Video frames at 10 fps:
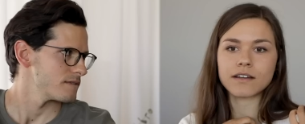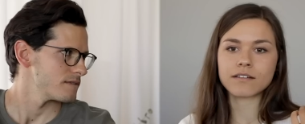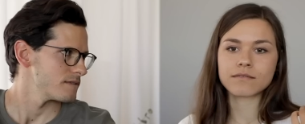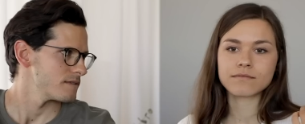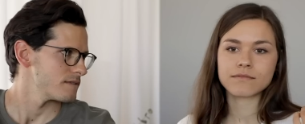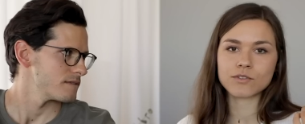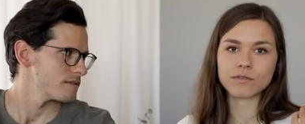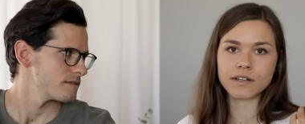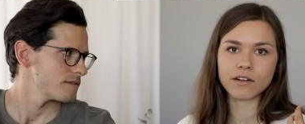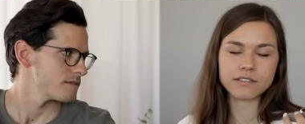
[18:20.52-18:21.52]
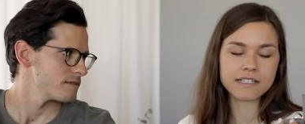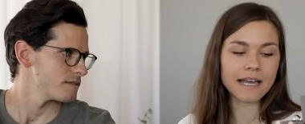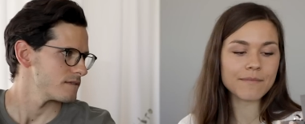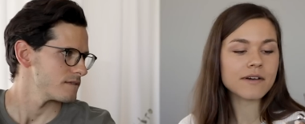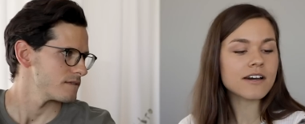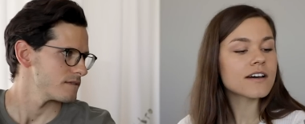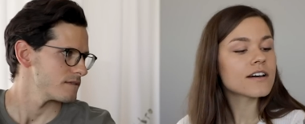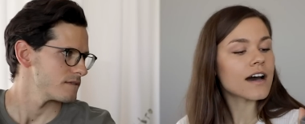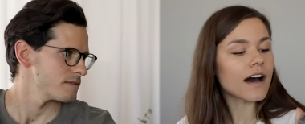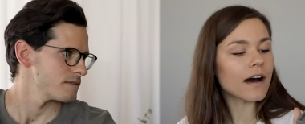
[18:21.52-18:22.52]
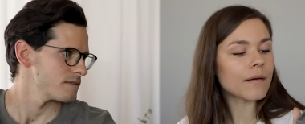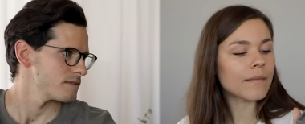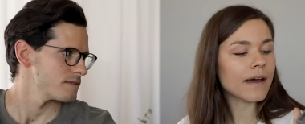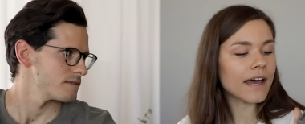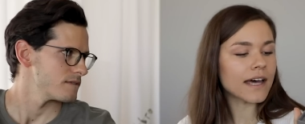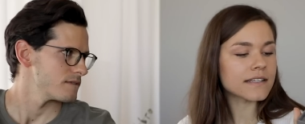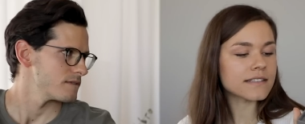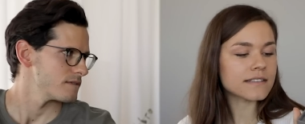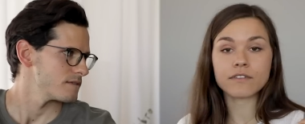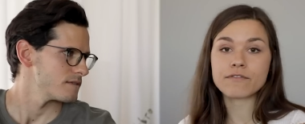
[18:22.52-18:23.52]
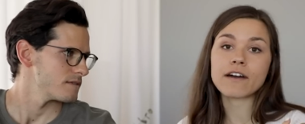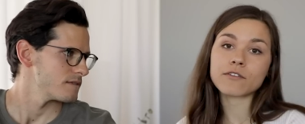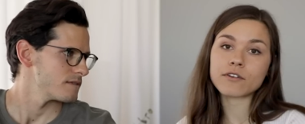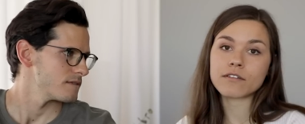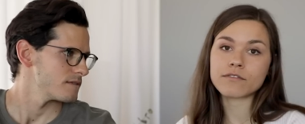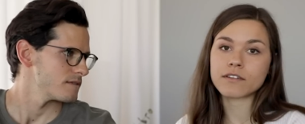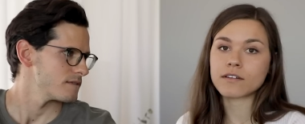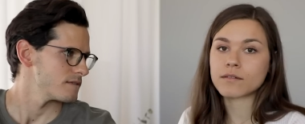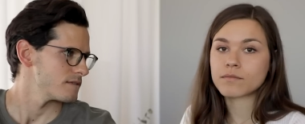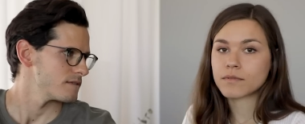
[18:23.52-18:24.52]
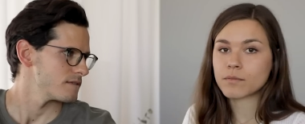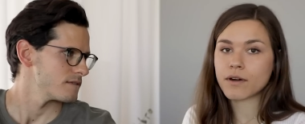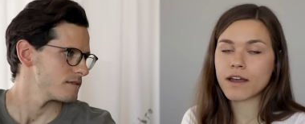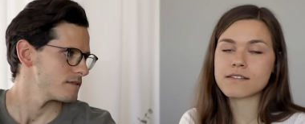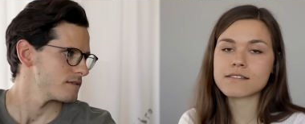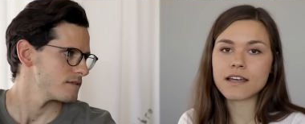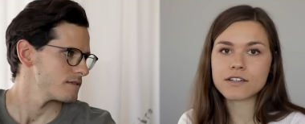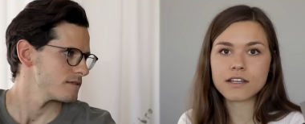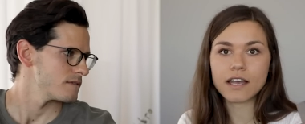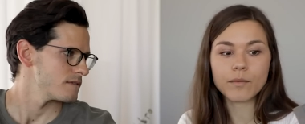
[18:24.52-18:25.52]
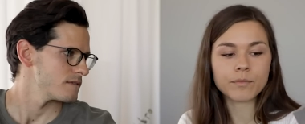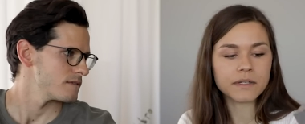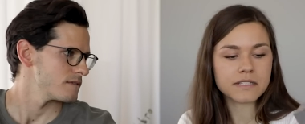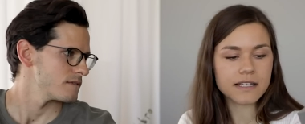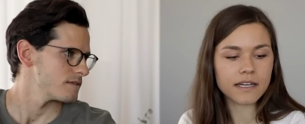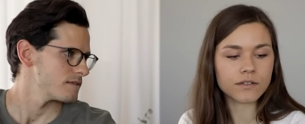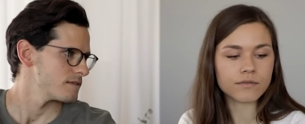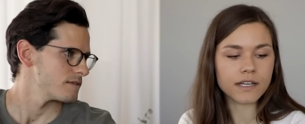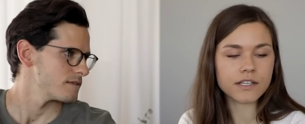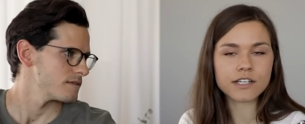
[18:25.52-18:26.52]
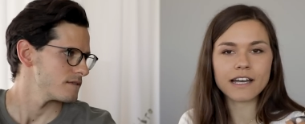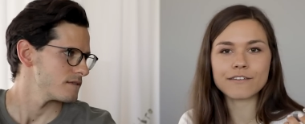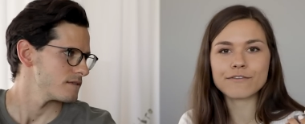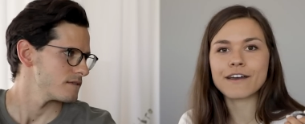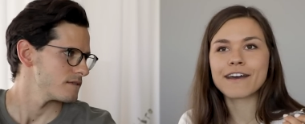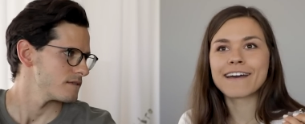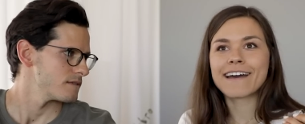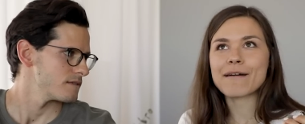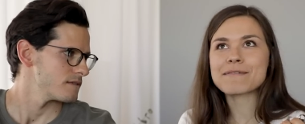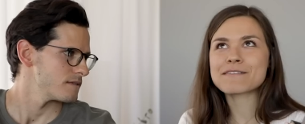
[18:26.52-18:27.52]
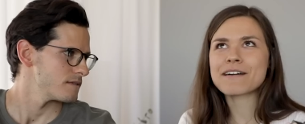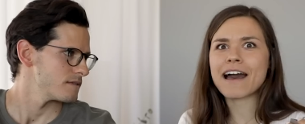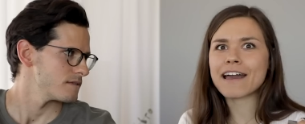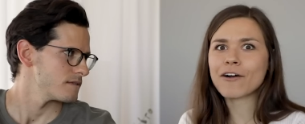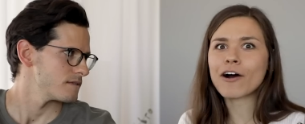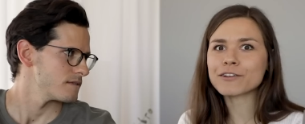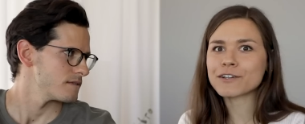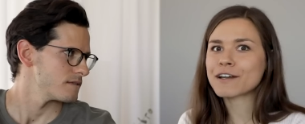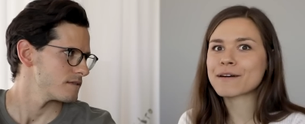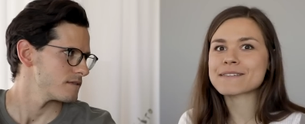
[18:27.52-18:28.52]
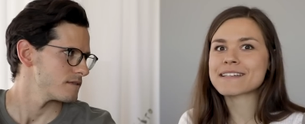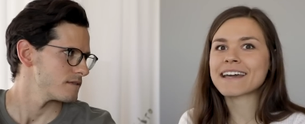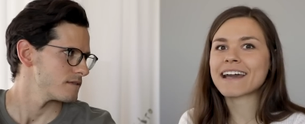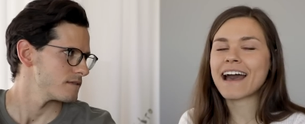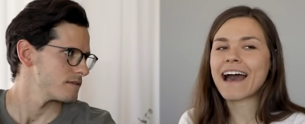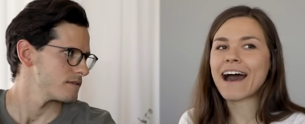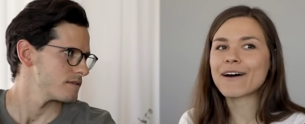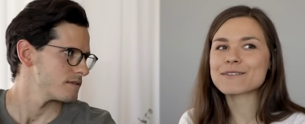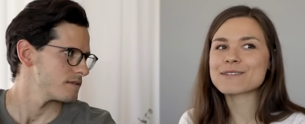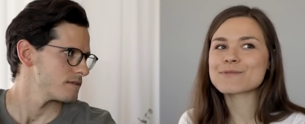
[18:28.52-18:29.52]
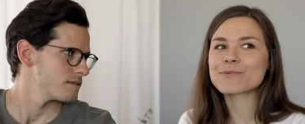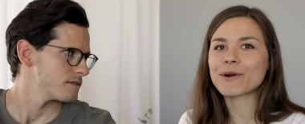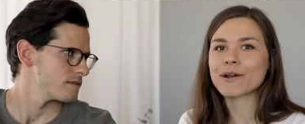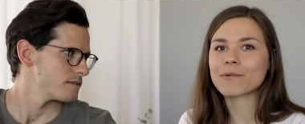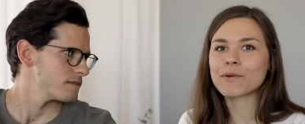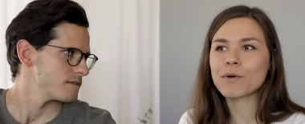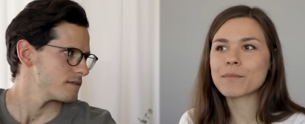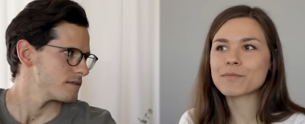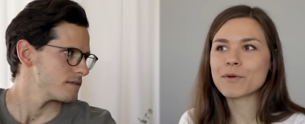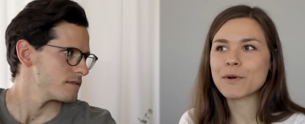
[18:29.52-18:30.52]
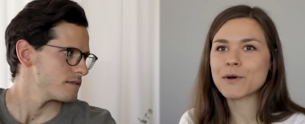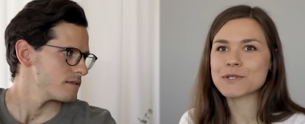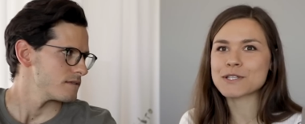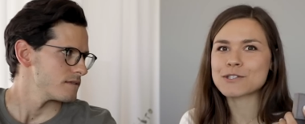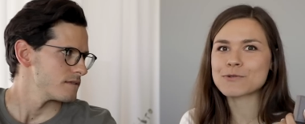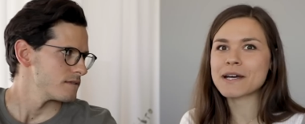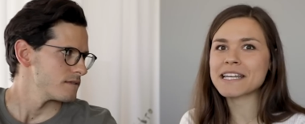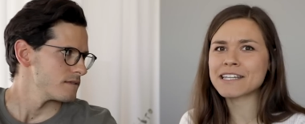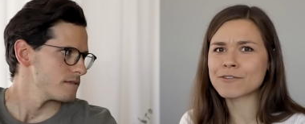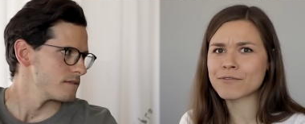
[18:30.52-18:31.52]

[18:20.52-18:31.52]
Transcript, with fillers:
Speaker 1: their jewelry all the time. Um, and the founder of the the brand actually helped me to sign the ring. She kind of, I mean, I called her and I was like, "How does this work? When a woman proposes, do I need a